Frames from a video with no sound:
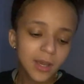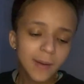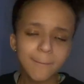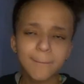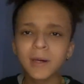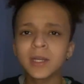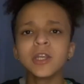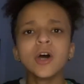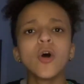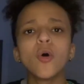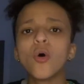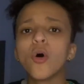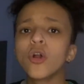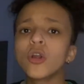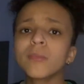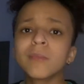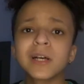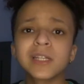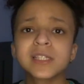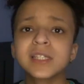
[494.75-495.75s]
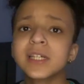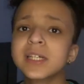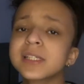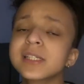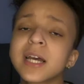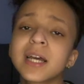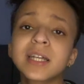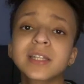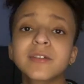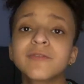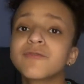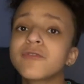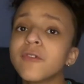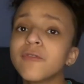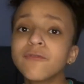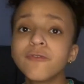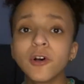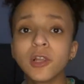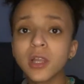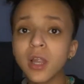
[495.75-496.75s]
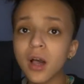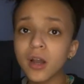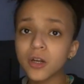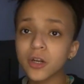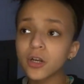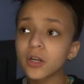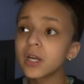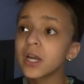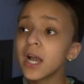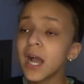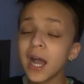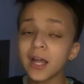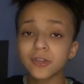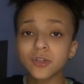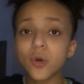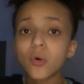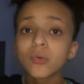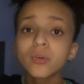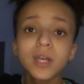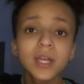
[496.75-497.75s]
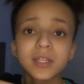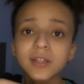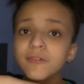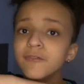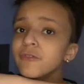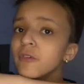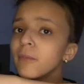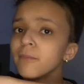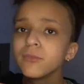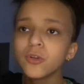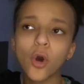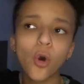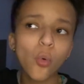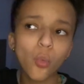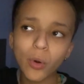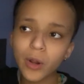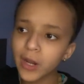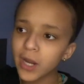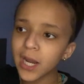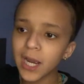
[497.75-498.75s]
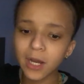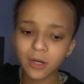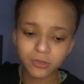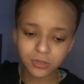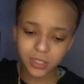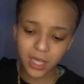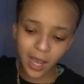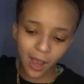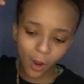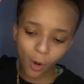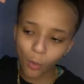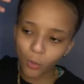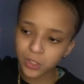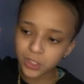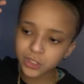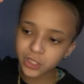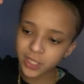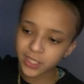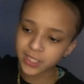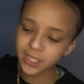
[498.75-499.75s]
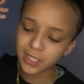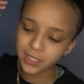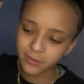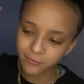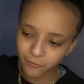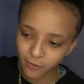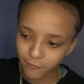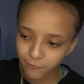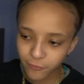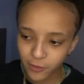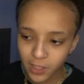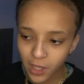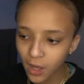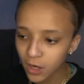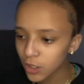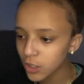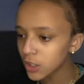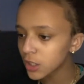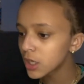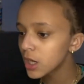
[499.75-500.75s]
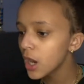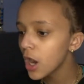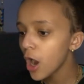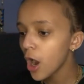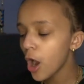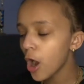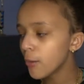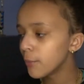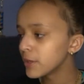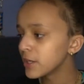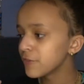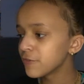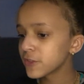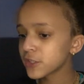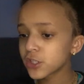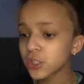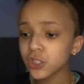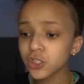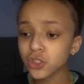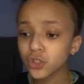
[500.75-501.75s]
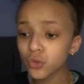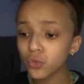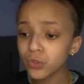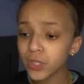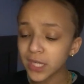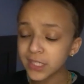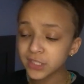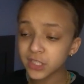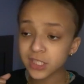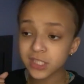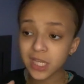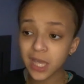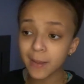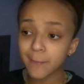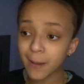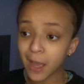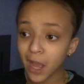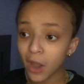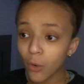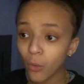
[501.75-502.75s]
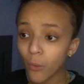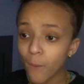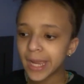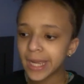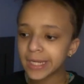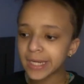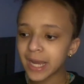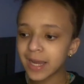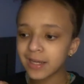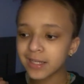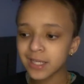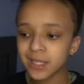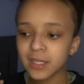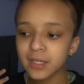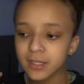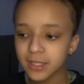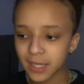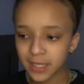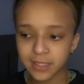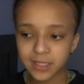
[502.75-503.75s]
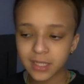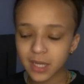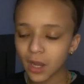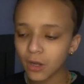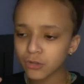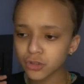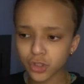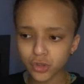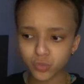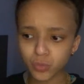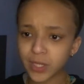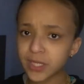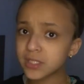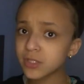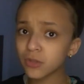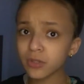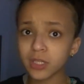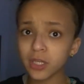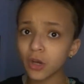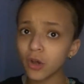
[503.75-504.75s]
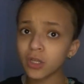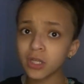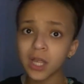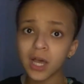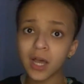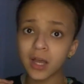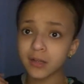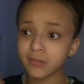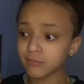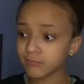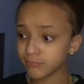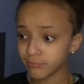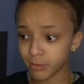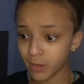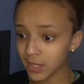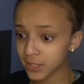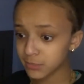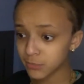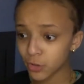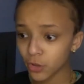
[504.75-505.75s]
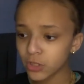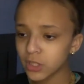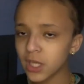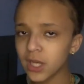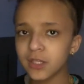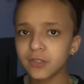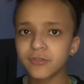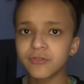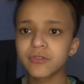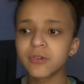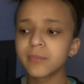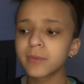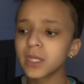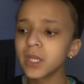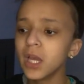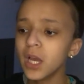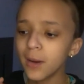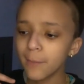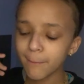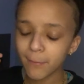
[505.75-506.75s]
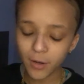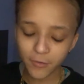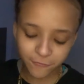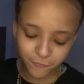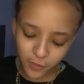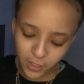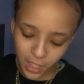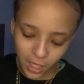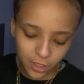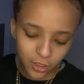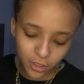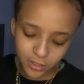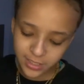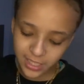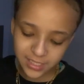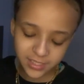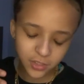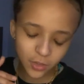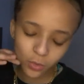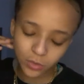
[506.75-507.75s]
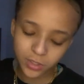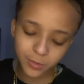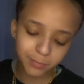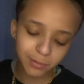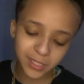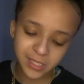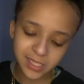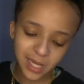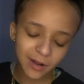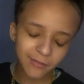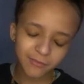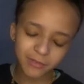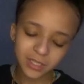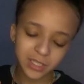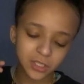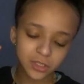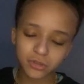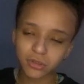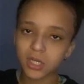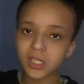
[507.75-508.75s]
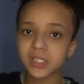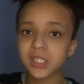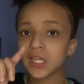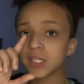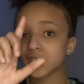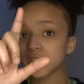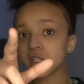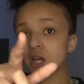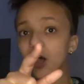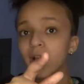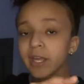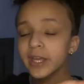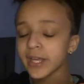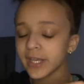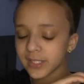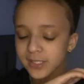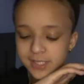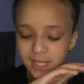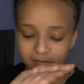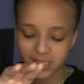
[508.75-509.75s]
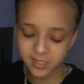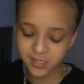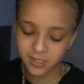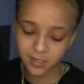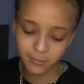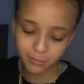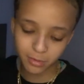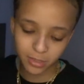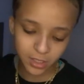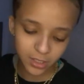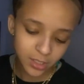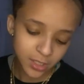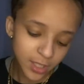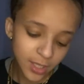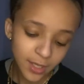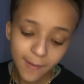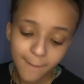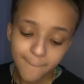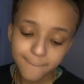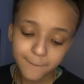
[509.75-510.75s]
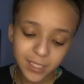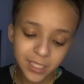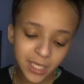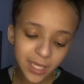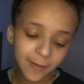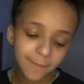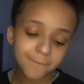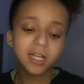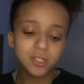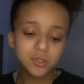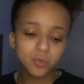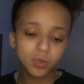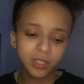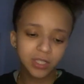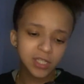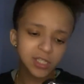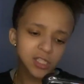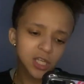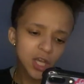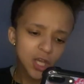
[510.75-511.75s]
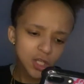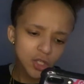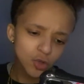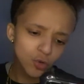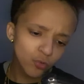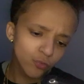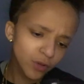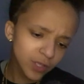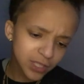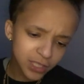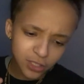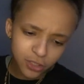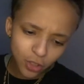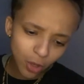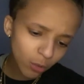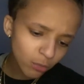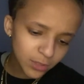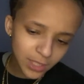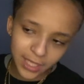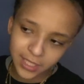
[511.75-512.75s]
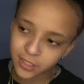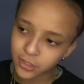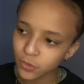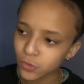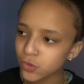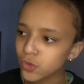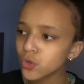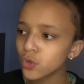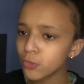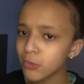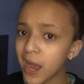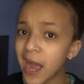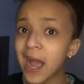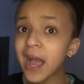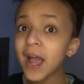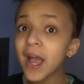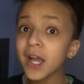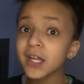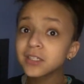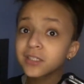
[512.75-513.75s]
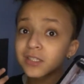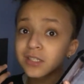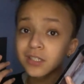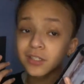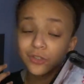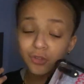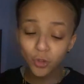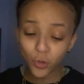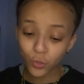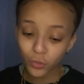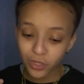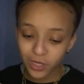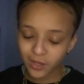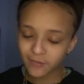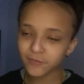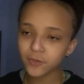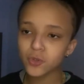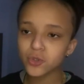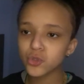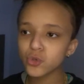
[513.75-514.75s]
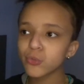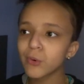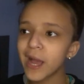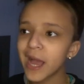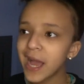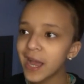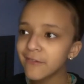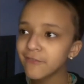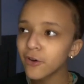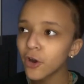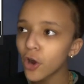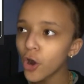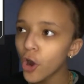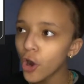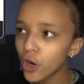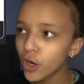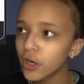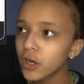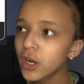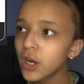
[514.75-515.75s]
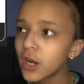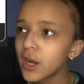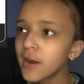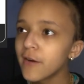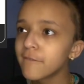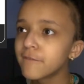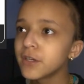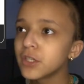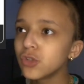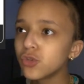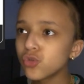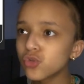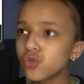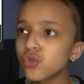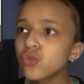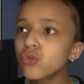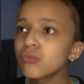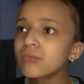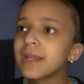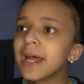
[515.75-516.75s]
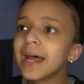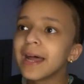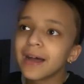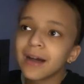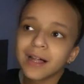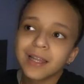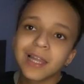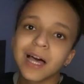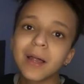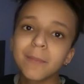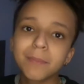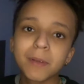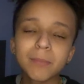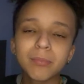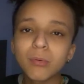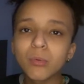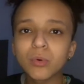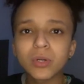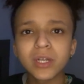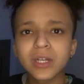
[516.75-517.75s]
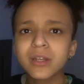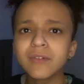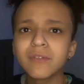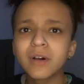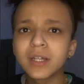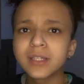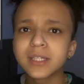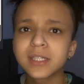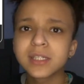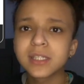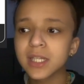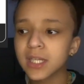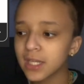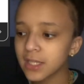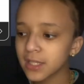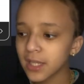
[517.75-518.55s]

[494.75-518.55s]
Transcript: But no, all of my sneakers, I get them from Foot Locker. I don't get them from nowhere else. I always try to get them from Foot Locker. Um, and if it's a shoe that just came out and I can't get it, I'll just wait till they're online. Buy them online, you feel me? But Foot Locker, that's the only place I really trust and StockX. That's it, bro. But yeah, next one is you really don't like YouTube. I actually do love YouTube. I have a heart for YouTube that a lot of people wouldn't even understand.